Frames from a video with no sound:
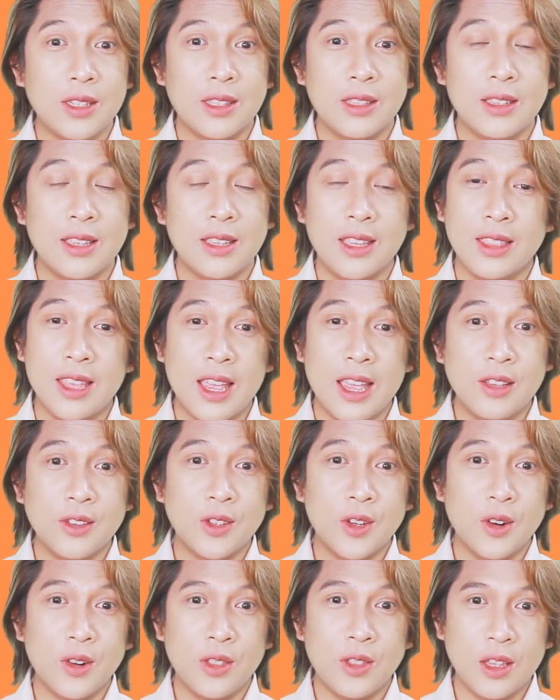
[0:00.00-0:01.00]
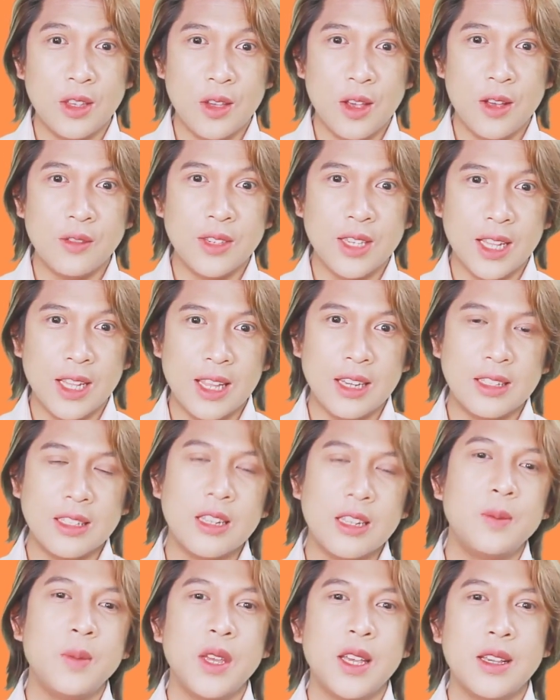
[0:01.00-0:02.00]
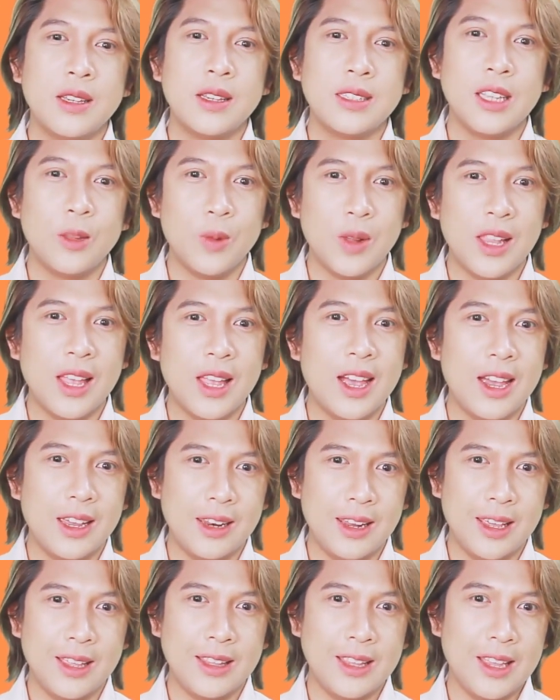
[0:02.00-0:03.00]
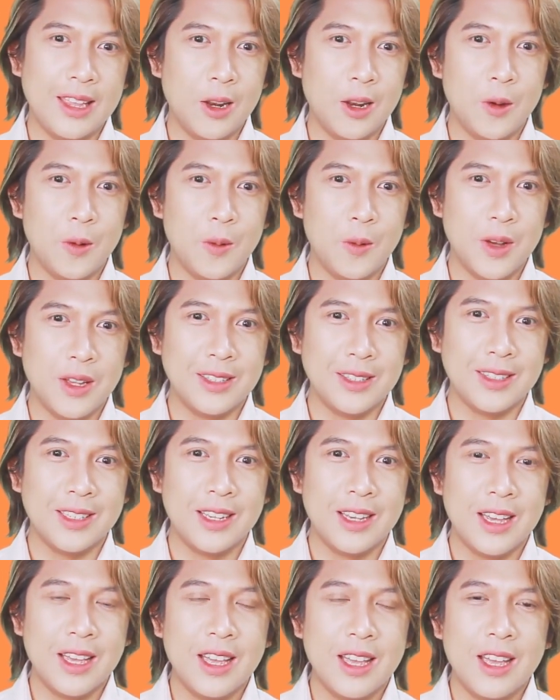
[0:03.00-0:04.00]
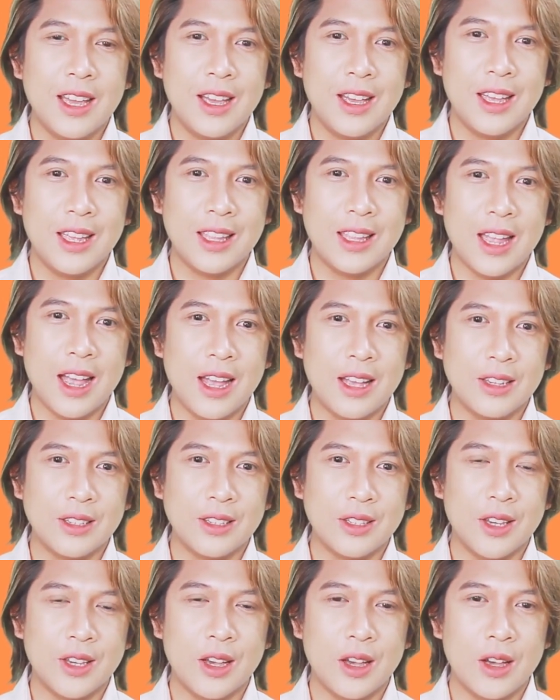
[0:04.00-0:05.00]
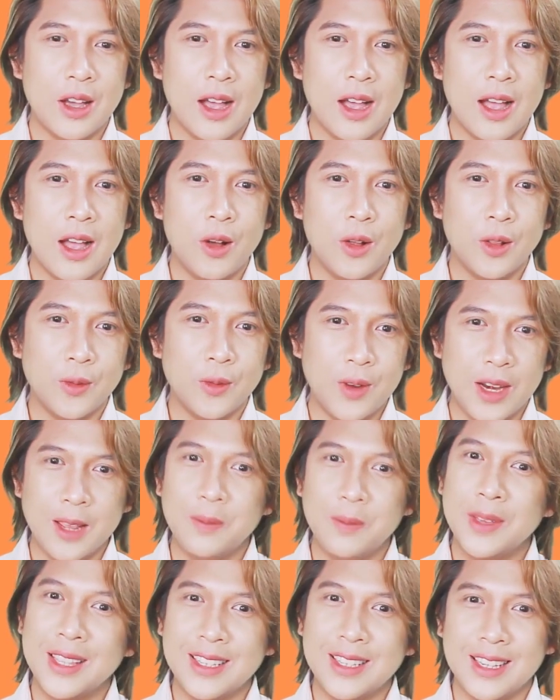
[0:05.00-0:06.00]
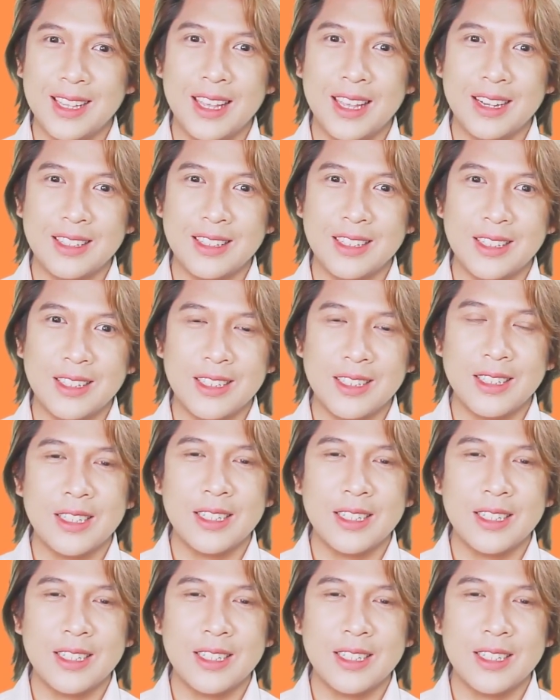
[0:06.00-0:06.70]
the answer that you have selected because it will highlight yellow once it has already been selected.